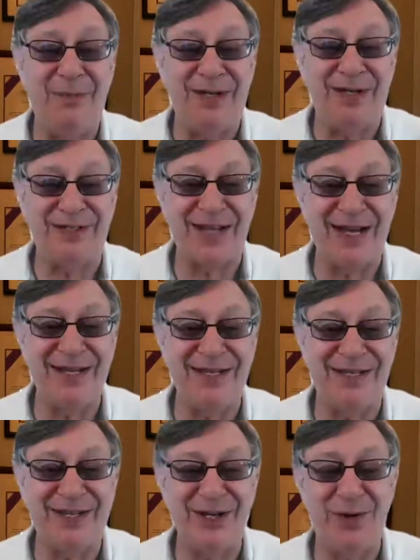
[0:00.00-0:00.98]
Excited
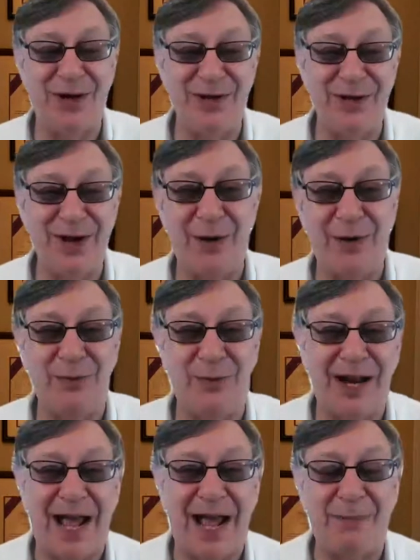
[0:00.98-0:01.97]
to see where you go and
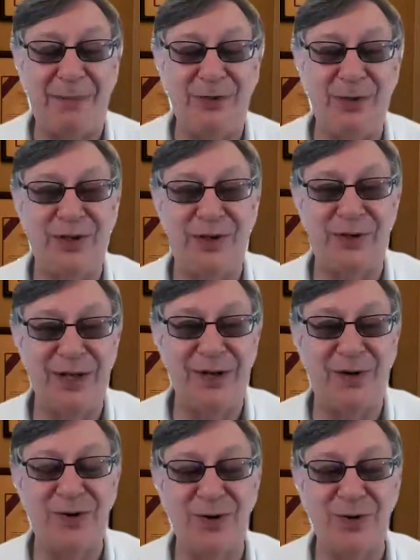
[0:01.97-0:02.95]
what happens with your
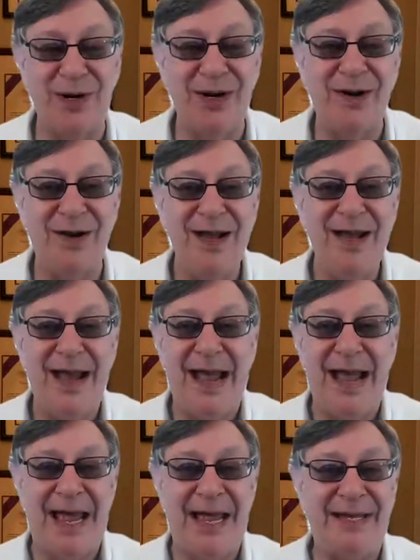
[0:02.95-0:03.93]
legal career,
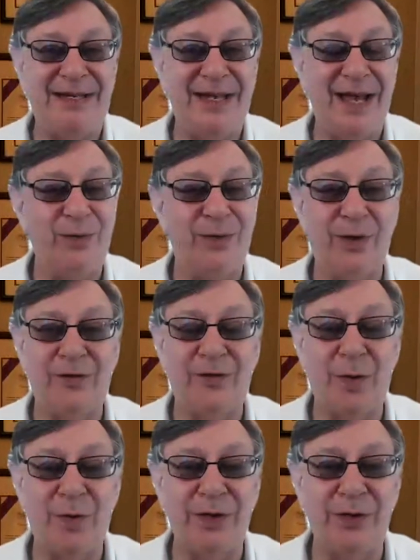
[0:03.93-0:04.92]
and we'll look
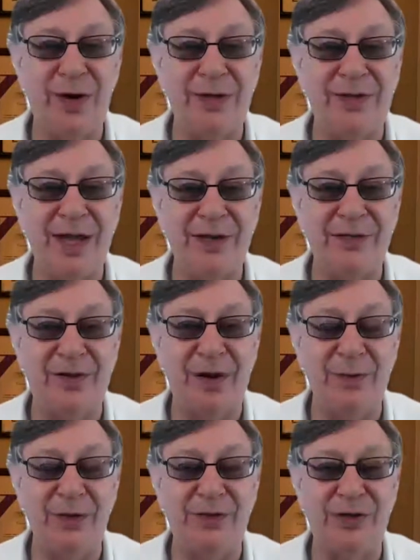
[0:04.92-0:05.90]
forward to great things from you.